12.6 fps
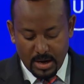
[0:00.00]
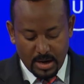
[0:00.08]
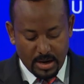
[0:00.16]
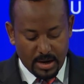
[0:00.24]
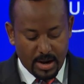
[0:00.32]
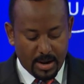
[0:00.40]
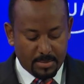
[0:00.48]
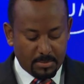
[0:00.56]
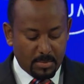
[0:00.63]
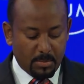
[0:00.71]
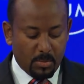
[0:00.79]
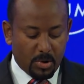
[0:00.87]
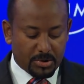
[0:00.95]
and I am
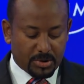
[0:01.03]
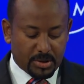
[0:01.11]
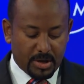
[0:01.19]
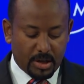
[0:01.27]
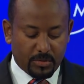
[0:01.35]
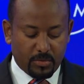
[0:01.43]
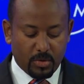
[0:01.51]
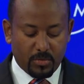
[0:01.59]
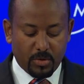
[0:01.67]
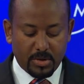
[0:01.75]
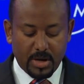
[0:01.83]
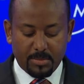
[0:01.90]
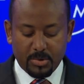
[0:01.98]
most grateful
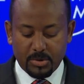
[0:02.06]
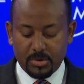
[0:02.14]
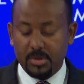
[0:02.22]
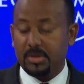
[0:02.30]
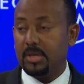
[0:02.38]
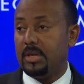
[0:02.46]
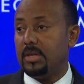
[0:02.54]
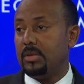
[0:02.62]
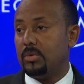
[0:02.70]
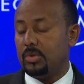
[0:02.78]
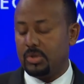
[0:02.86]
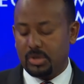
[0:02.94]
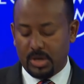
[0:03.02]
for the opportunity
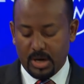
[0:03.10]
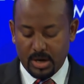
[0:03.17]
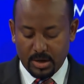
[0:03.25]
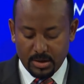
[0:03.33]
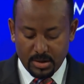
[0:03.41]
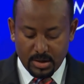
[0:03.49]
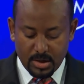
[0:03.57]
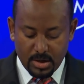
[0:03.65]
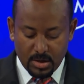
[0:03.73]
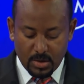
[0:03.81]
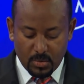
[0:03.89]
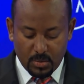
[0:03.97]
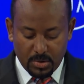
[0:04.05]
to share
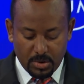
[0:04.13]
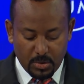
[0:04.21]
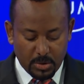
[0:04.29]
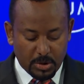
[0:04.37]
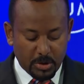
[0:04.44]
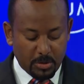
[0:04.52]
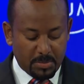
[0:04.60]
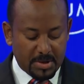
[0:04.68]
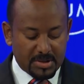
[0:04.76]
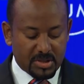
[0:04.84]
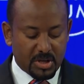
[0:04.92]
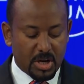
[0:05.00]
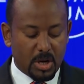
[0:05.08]
with you
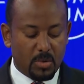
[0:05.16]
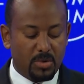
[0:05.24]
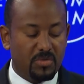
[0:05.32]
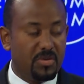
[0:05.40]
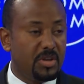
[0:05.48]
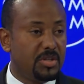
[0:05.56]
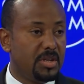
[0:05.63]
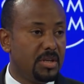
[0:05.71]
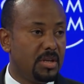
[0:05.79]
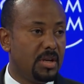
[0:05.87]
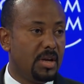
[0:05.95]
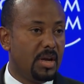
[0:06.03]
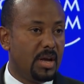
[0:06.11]
Ethiopians' renewed vision
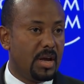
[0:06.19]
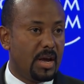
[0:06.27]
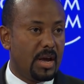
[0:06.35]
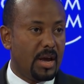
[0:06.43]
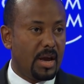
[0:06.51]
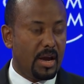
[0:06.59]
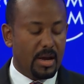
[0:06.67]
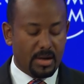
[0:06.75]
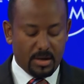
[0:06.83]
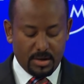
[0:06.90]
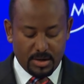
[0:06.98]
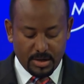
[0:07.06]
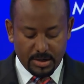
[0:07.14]

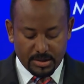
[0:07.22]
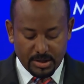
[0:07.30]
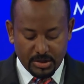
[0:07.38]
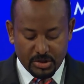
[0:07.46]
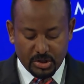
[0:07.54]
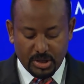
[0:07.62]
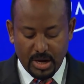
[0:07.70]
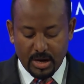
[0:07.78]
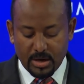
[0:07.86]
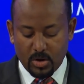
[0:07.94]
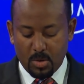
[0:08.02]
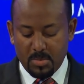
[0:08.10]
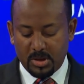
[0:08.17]
and
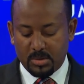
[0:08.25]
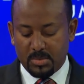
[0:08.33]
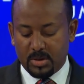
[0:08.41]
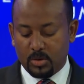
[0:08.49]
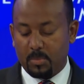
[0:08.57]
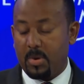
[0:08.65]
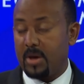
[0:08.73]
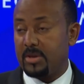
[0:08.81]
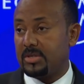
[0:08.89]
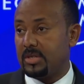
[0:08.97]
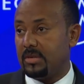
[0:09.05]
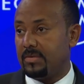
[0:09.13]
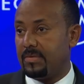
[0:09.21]
sustained commitment to
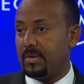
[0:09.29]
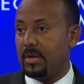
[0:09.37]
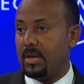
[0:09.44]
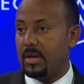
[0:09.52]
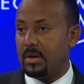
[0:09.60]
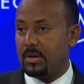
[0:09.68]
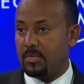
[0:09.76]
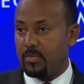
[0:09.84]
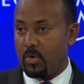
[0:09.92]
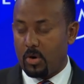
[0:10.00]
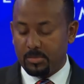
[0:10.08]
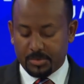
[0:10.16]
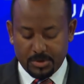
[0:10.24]
positive
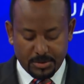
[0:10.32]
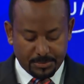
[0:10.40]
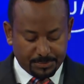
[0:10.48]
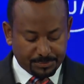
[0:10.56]
reforms.